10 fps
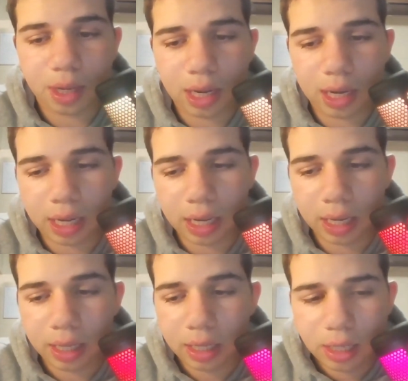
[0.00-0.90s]
Uh,
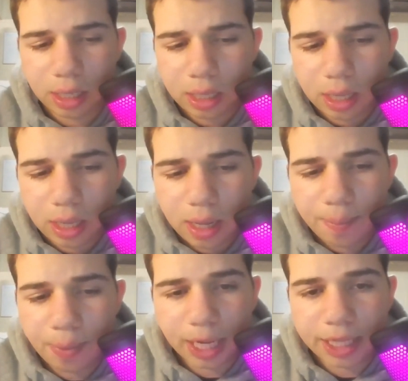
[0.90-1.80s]

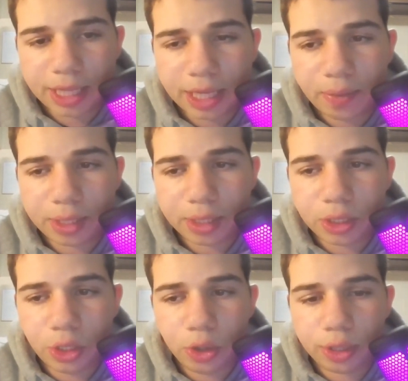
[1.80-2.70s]
but I think with this
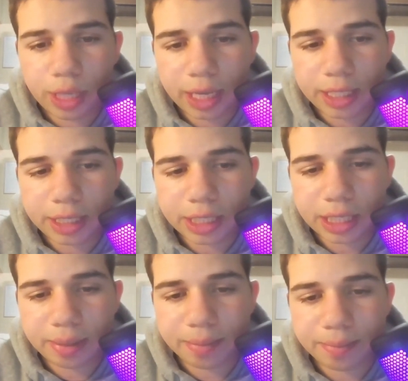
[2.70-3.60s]
New York Yankees
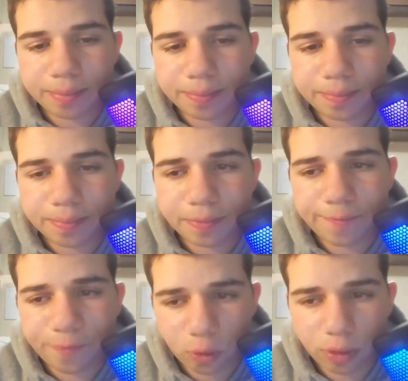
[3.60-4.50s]
team
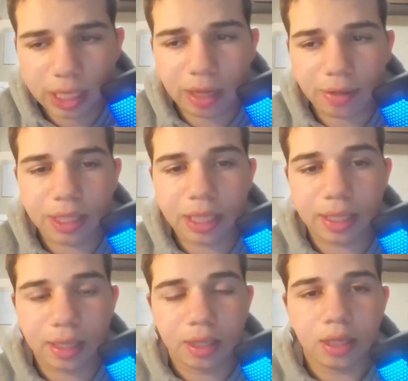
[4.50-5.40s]
fully
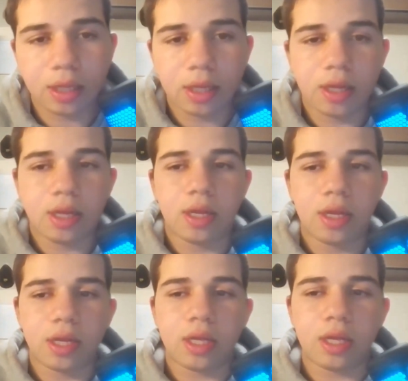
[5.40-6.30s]
healthy,
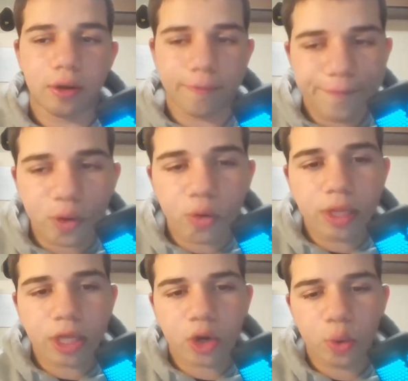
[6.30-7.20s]

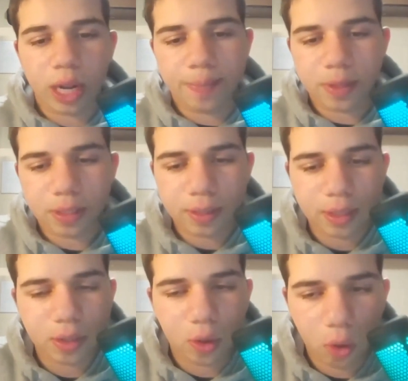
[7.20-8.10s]
fully equipped,
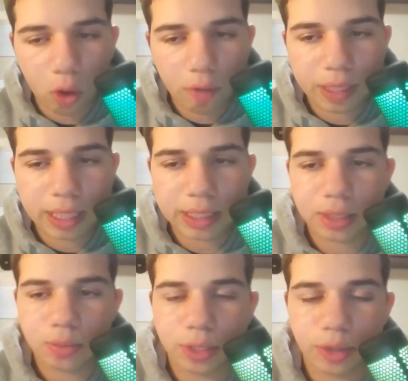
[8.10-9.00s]
all
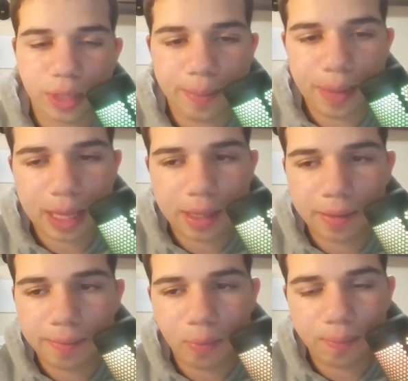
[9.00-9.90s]
this, whether they make
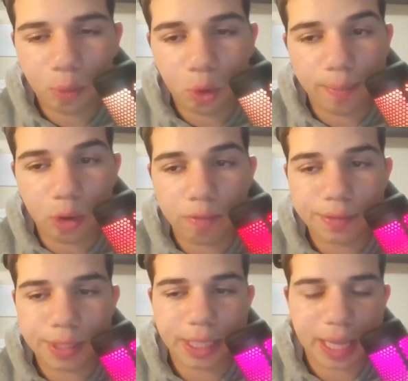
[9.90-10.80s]
more moves
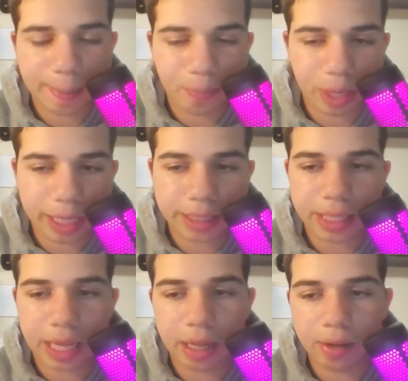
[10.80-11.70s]
and they get Blake
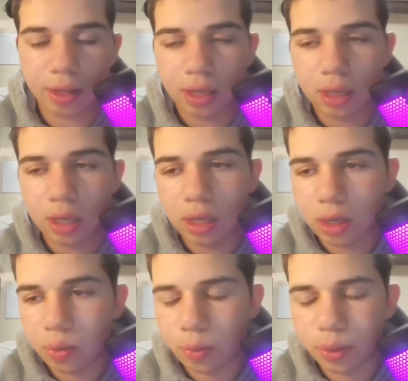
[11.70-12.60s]
Snell,
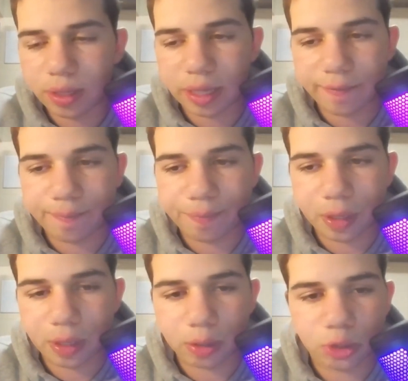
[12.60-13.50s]
whether they
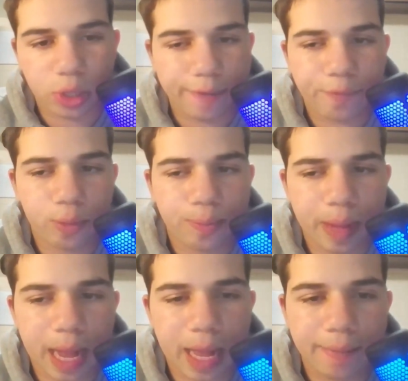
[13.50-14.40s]
trade for a
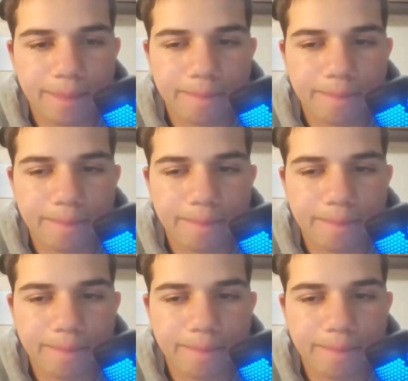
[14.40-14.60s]
bat